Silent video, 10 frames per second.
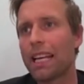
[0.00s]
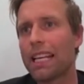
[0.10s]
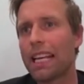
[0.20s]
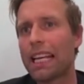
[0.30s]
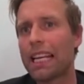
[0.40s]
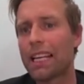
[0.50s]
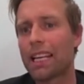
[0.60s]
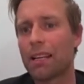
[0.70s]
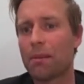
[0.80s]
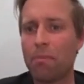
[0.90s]

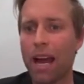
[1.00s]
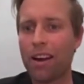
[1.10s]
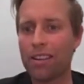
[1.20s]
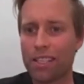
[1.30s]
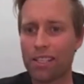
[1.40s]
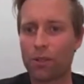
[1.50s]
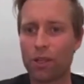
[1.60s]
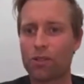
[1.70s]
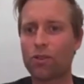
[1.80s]
In comparison to a